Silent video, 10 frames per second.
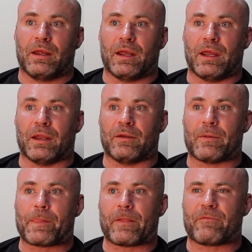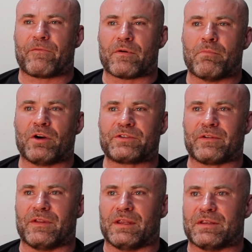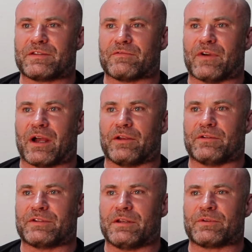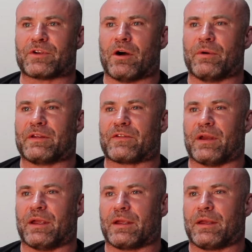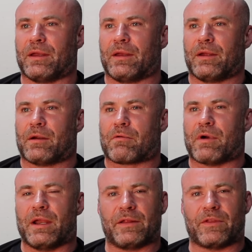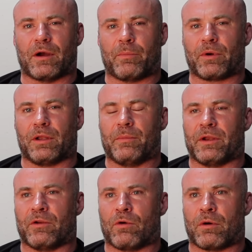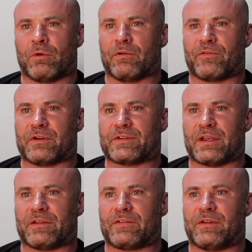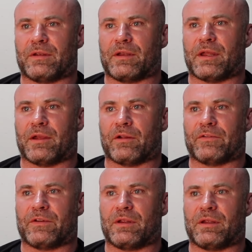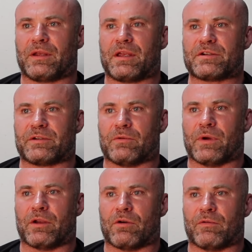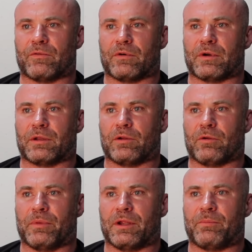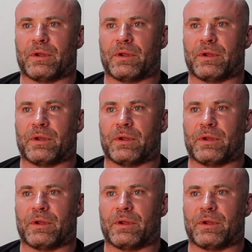And for most of these values, he was always like right at the upper limit of normal for his AST and ALT, occasionally went over a little bit.